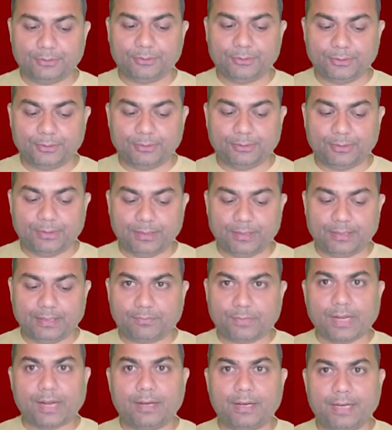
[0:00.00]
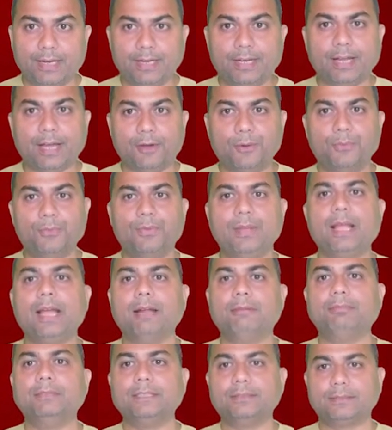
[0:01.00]
So till now
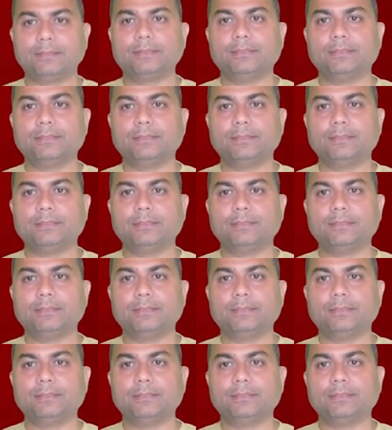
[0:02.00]
we have